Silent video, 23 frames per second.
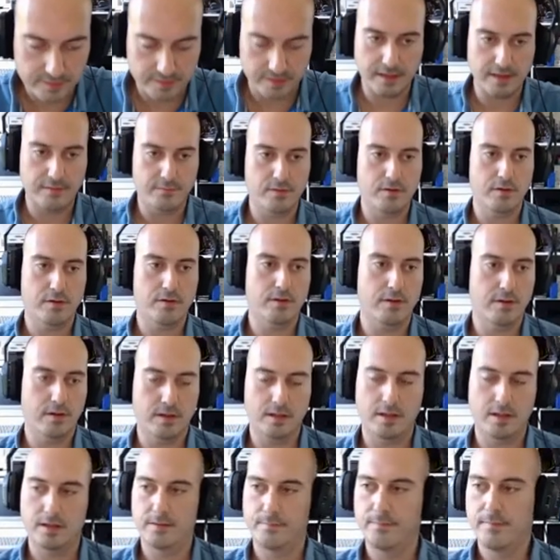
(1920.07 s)
give you
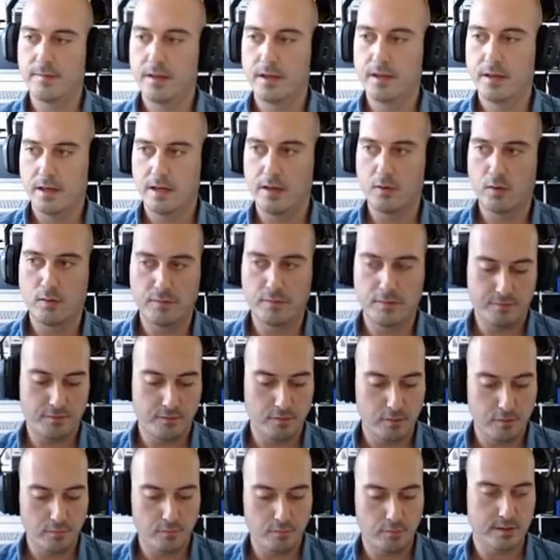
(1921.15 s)
an
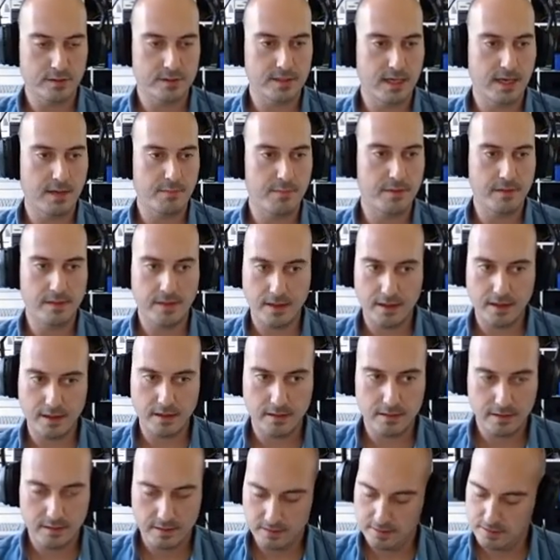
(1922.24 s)
overview of what's happened
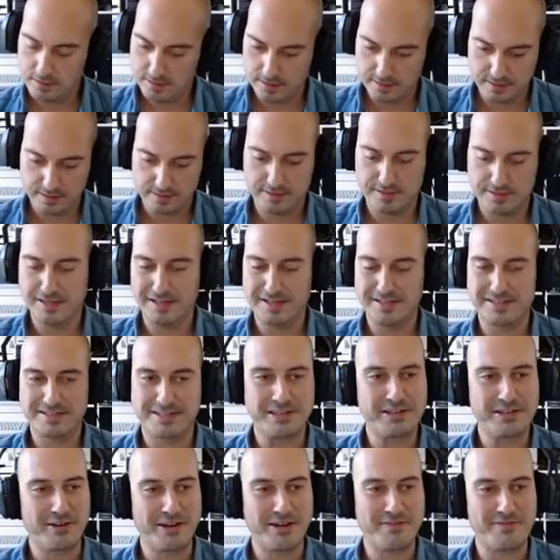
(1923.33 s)
there, just
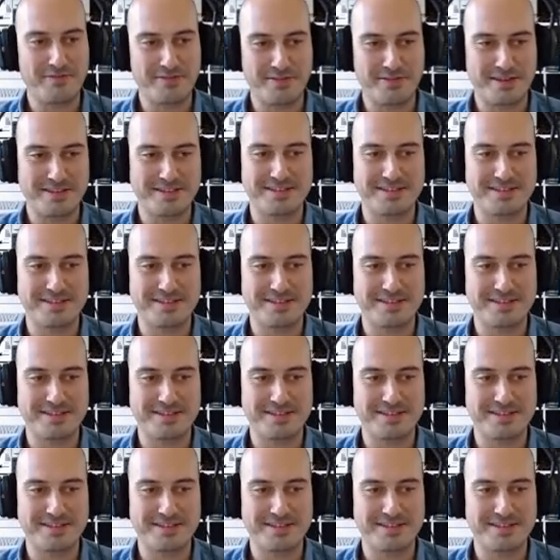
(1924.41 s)
so everything